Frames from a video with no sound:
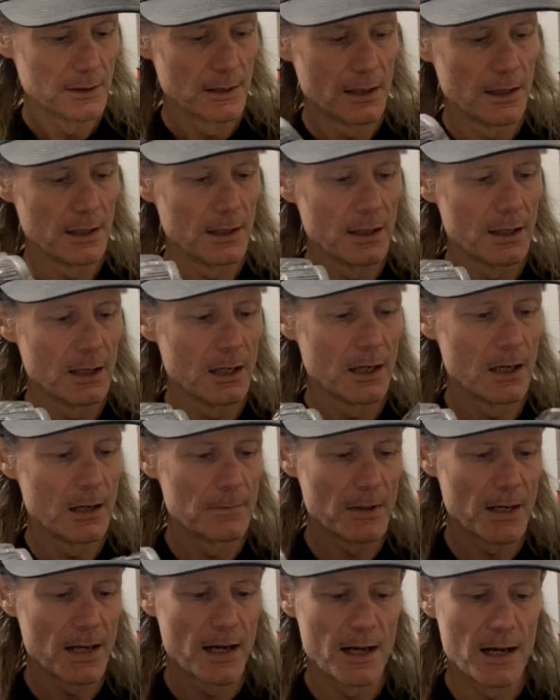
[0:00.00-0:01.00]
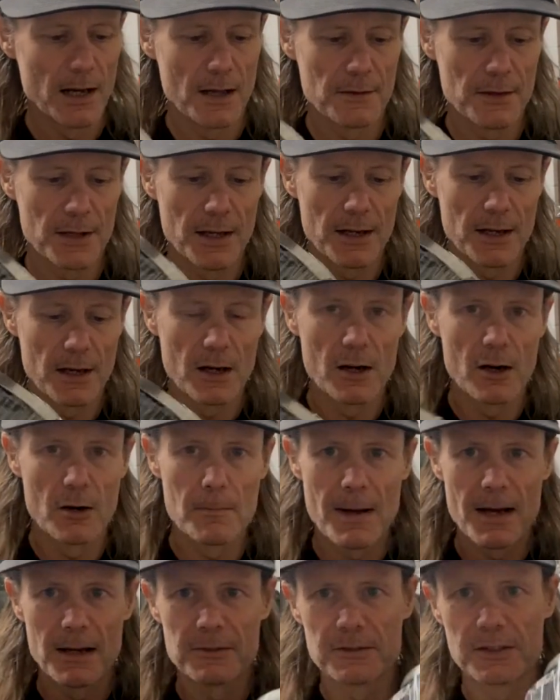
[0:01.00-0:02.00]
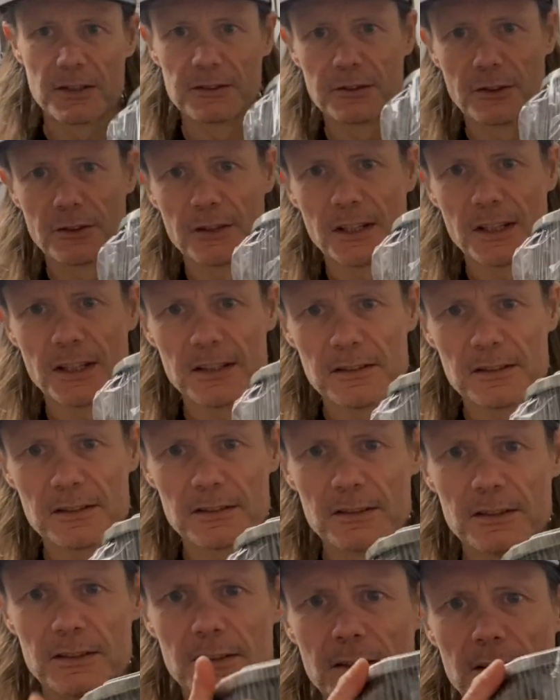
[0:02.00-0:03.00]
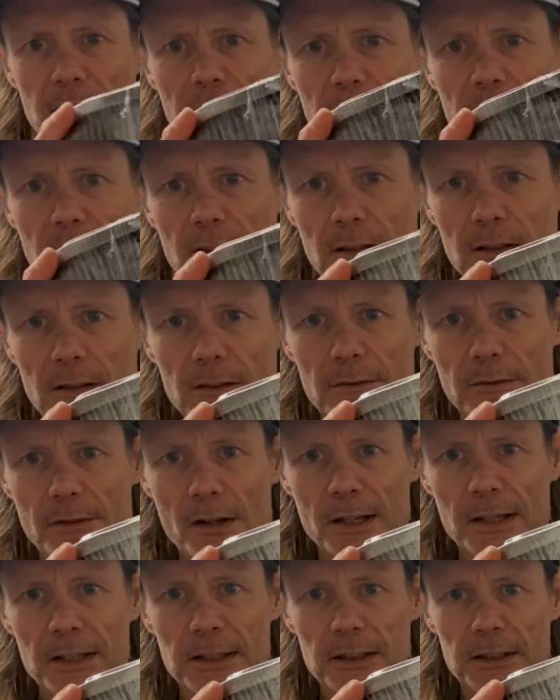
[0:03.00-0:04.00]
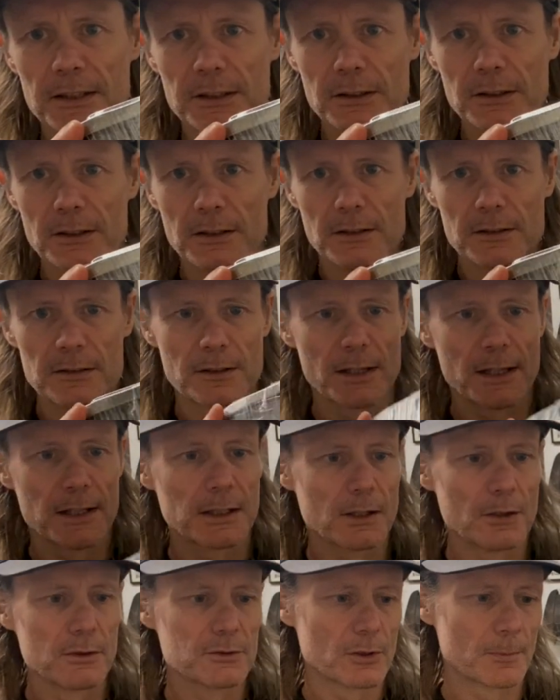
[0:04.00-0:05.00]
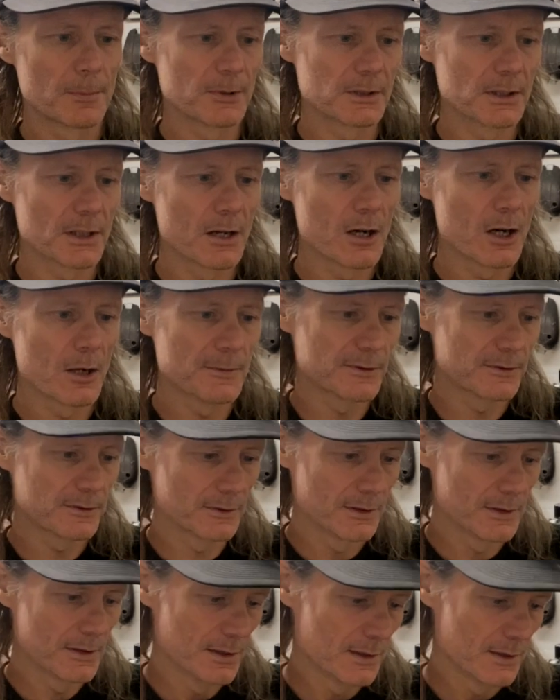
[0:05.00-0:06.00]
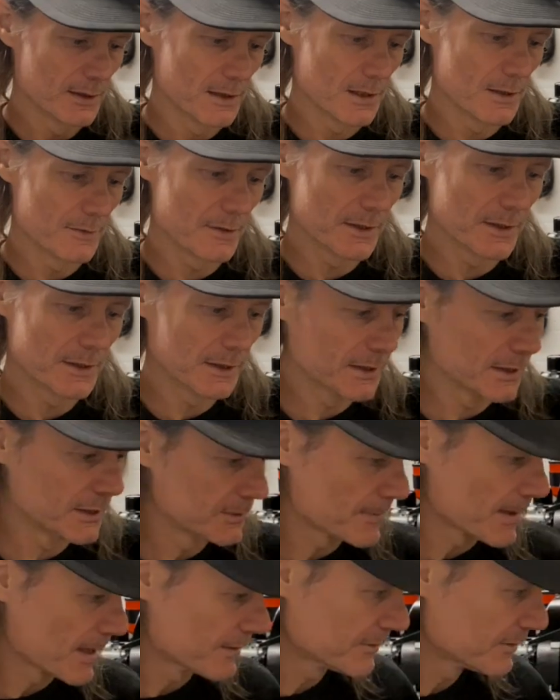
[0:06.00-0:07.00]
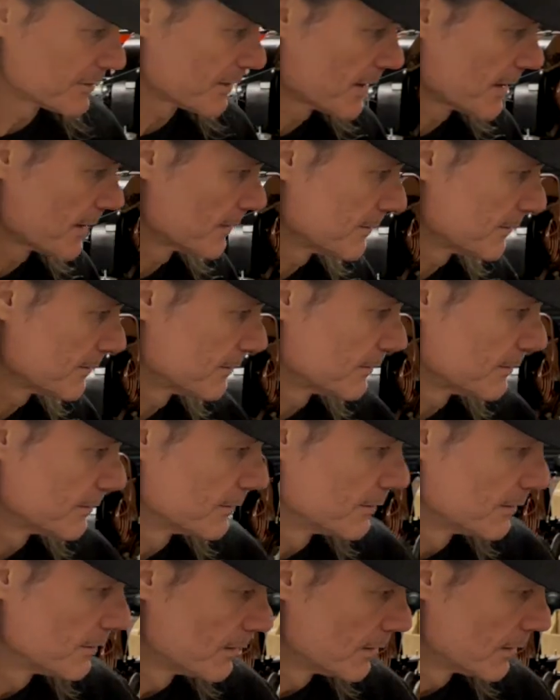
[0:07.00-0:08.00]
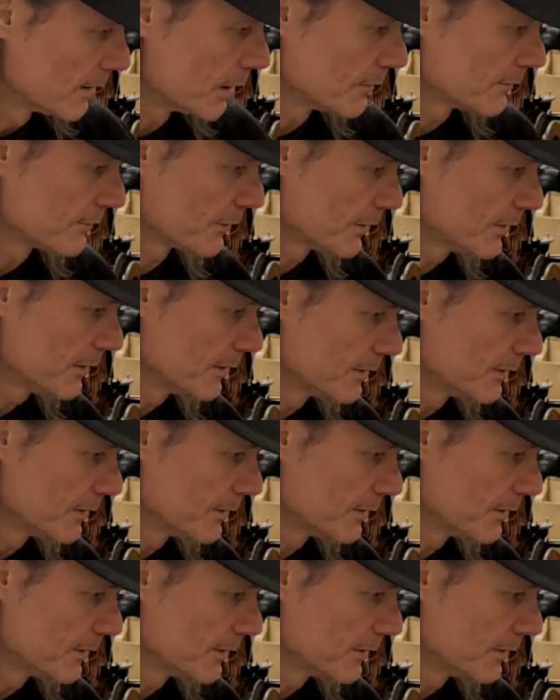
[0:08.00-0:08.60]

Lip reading: And there are mountings on these for the linkage. They go on top of the carbs, and the linkage mounts to that, hopefully.